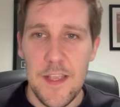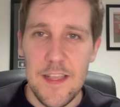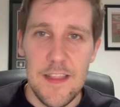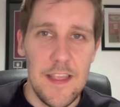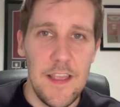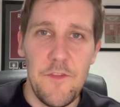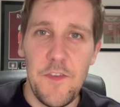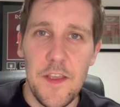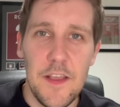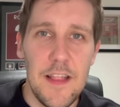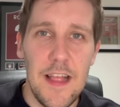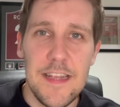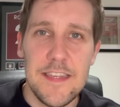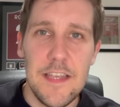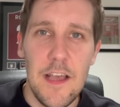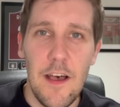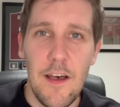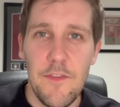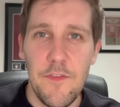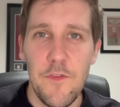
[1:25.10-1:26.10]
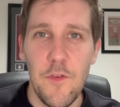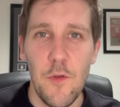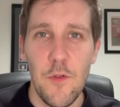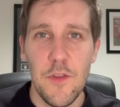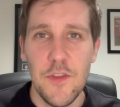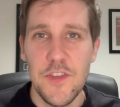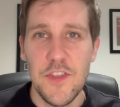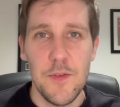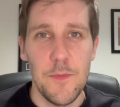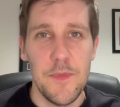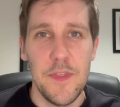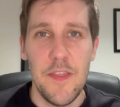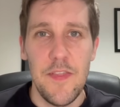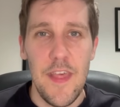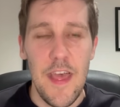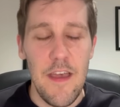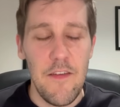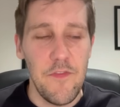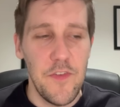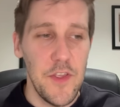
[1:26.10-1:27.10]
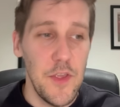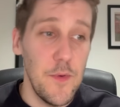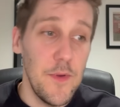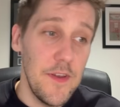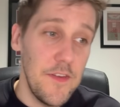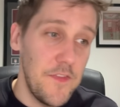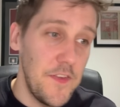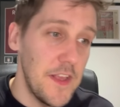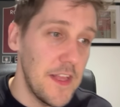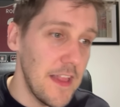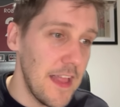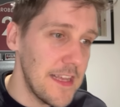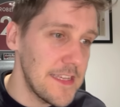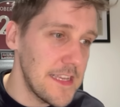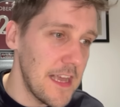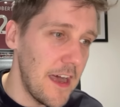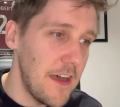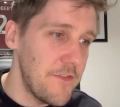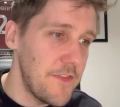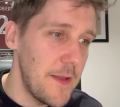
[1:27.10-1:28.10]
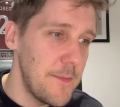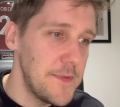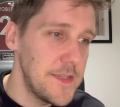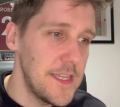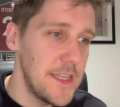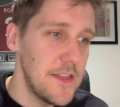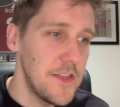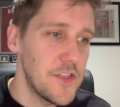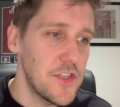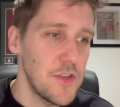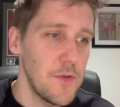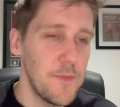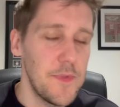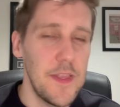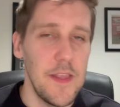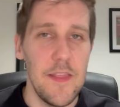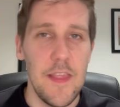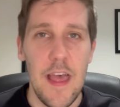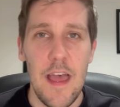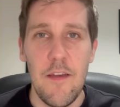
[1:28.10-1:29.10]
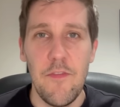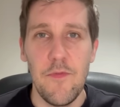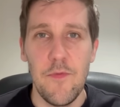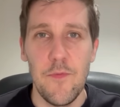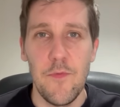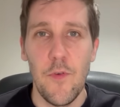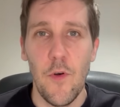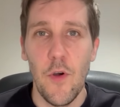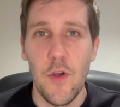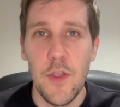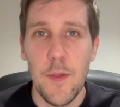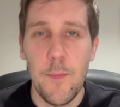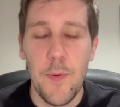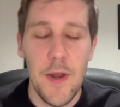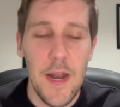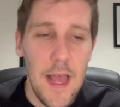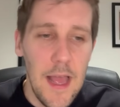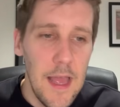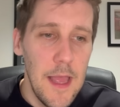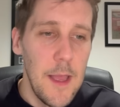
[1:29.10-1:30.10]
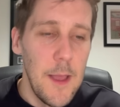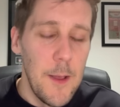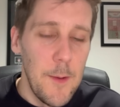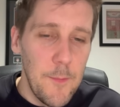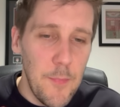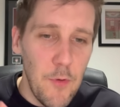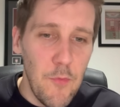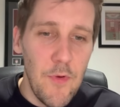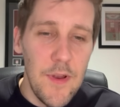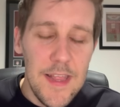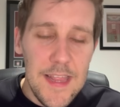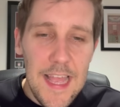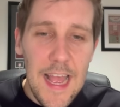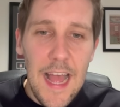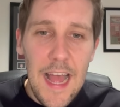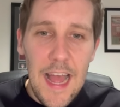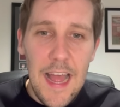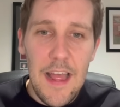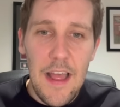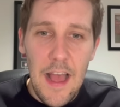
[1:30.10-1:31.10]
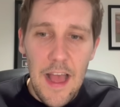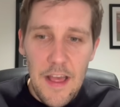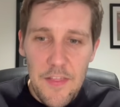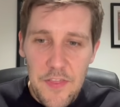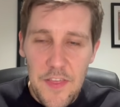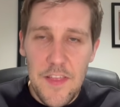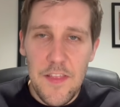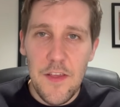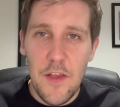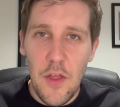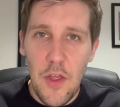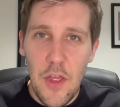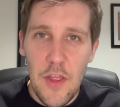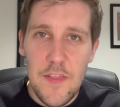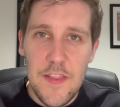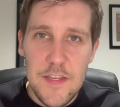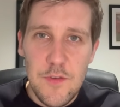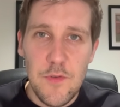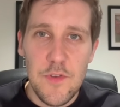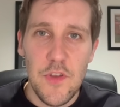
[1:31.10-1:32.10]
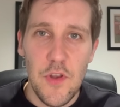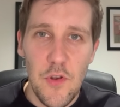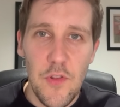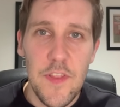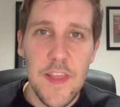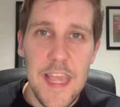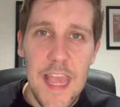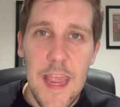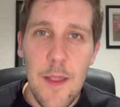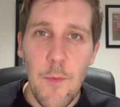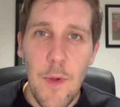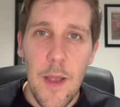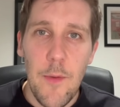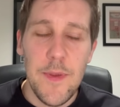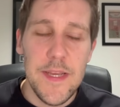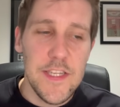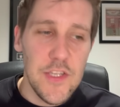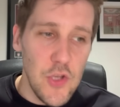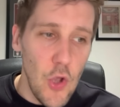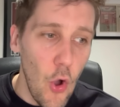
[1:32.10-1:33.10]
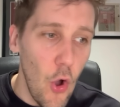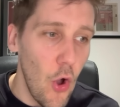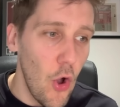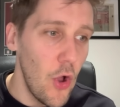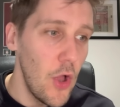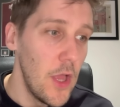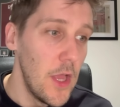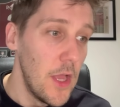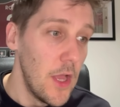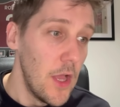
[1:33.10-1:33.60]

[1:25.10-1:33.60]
if you're glass half full, there's something there for you, and if you're glass half empty, there's something there for you. But really, I think this was another game where we saw